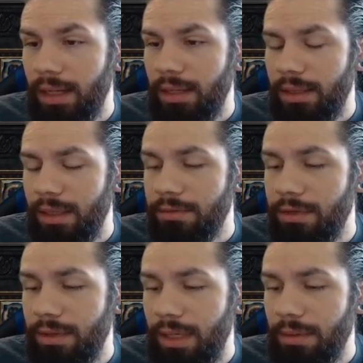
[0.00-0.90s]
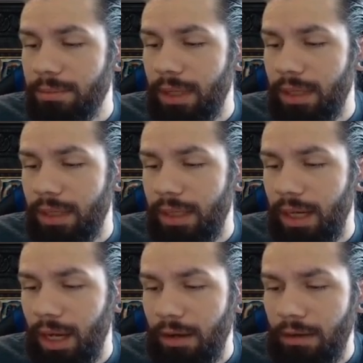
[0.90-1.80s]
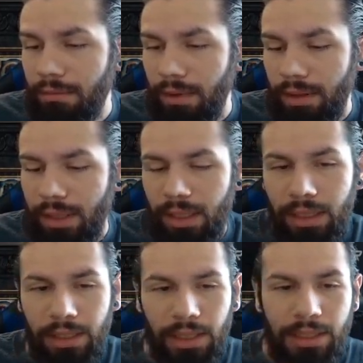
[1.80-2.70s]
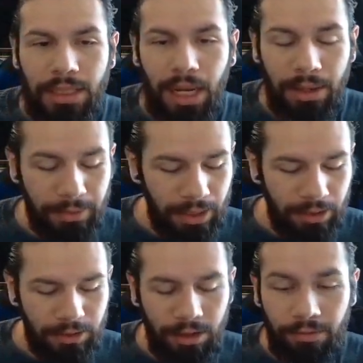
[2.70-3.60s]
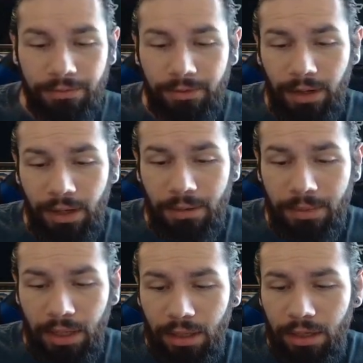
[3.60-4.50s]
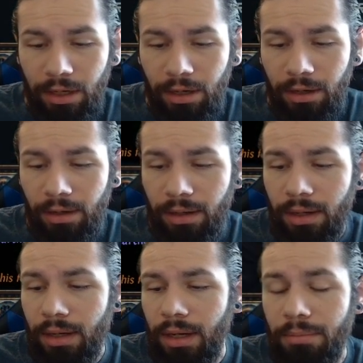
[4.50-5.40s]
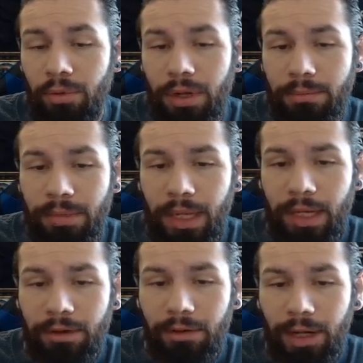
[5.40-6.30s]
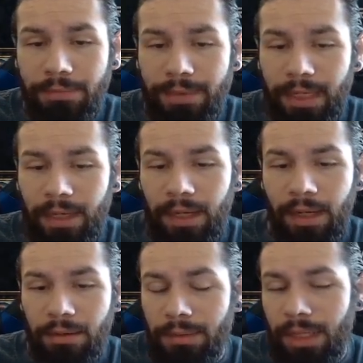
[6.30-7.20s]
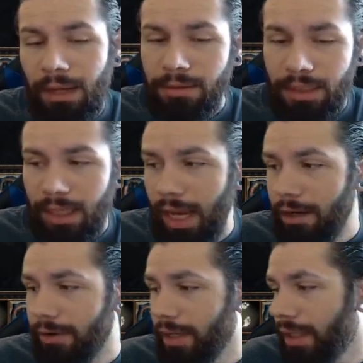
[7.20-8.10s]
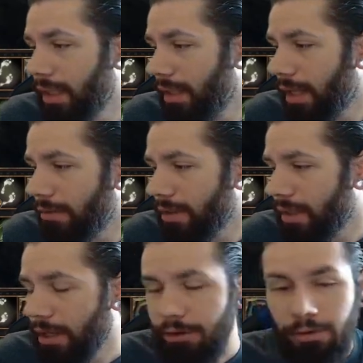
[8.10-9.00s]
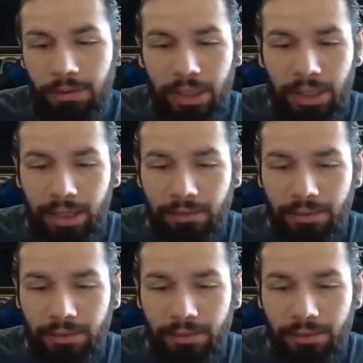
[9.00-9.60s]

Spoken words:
gives you the ability of getting the damage from your point blank, right? But that was a Katarina. That was another, what, like